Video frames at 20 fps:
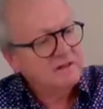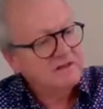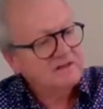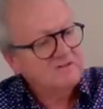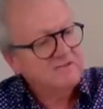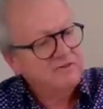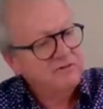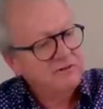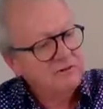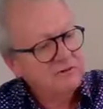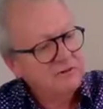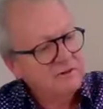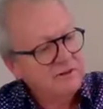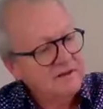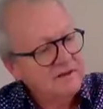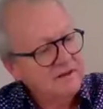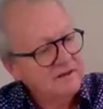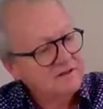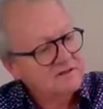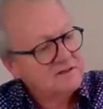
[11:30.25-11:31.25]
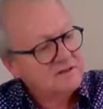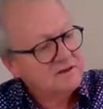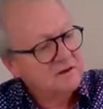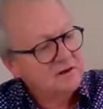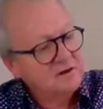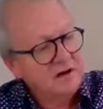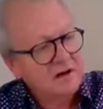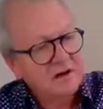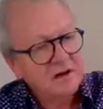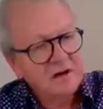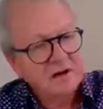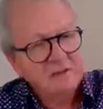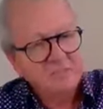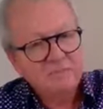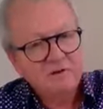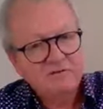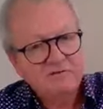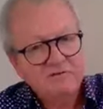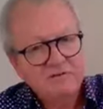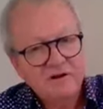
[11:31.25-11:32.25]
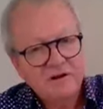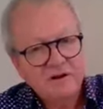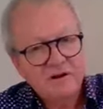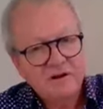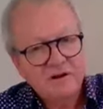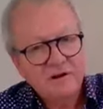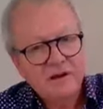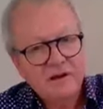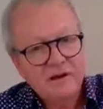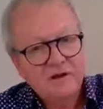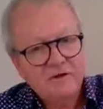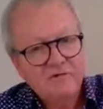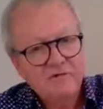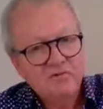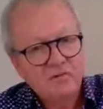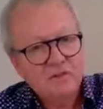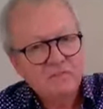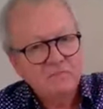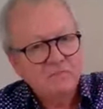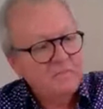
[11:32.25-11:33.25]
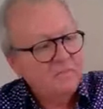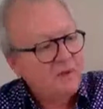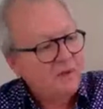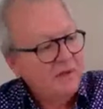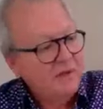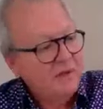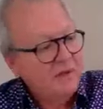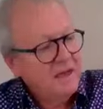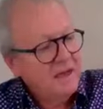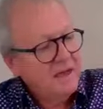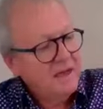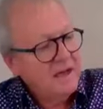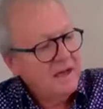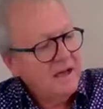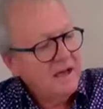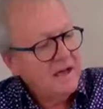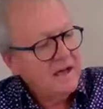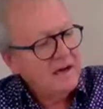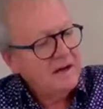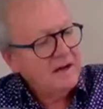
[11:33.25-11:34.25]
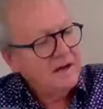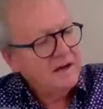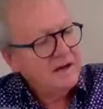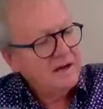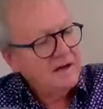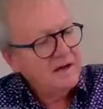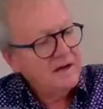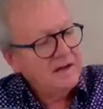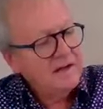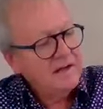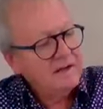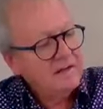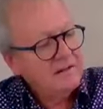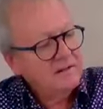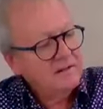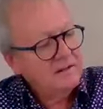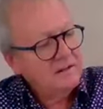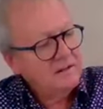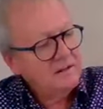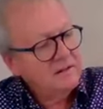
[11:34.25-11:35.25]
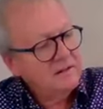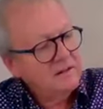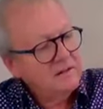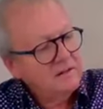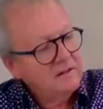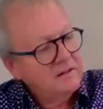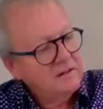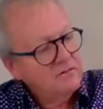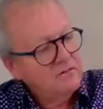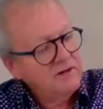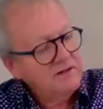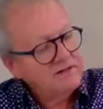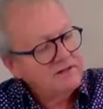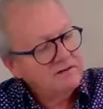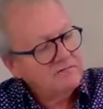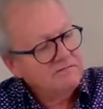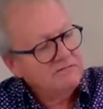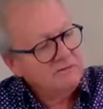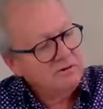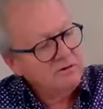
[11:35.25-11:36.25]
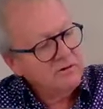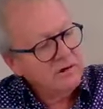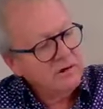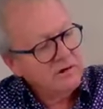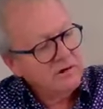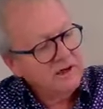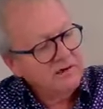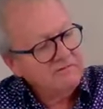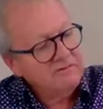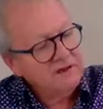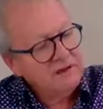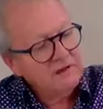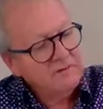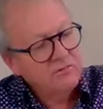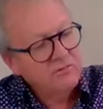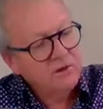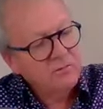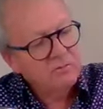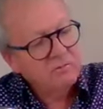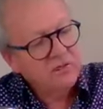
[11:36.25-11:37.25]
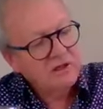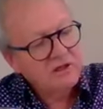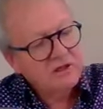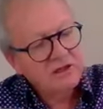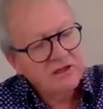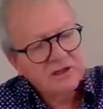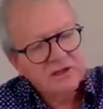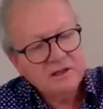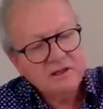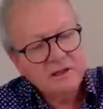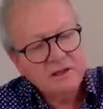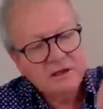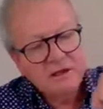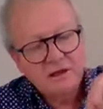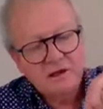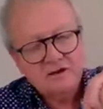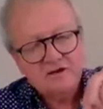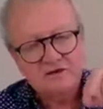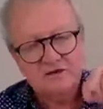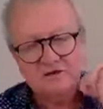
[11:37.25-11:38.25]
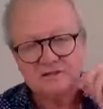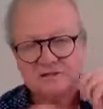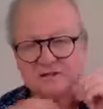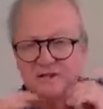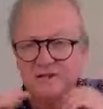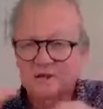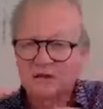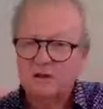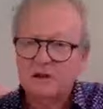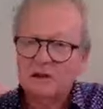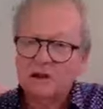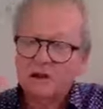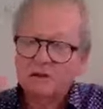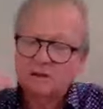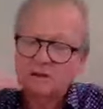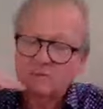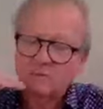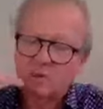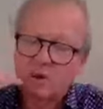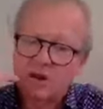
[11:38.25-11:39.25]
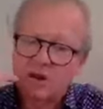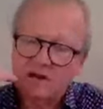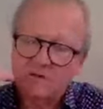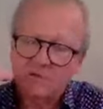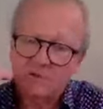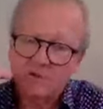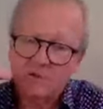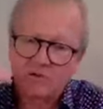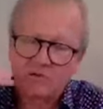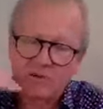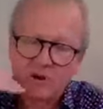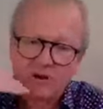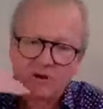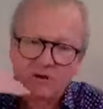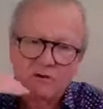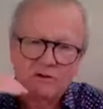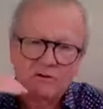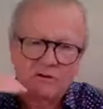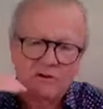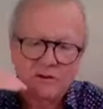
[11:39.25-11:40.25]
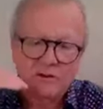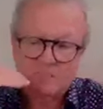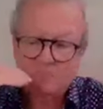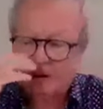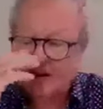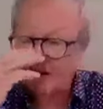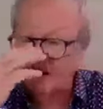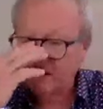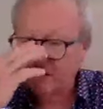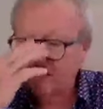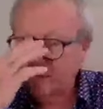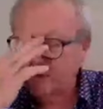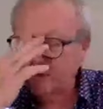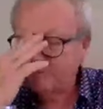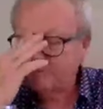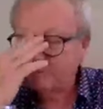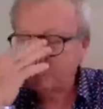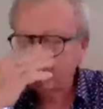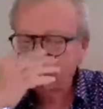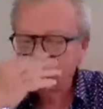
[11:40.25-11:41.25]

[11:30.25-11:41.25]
This flute has got a little bit of a rim, and the reason for not having a rim, the thinner the glass is, the earlier the wine will run onto the palate.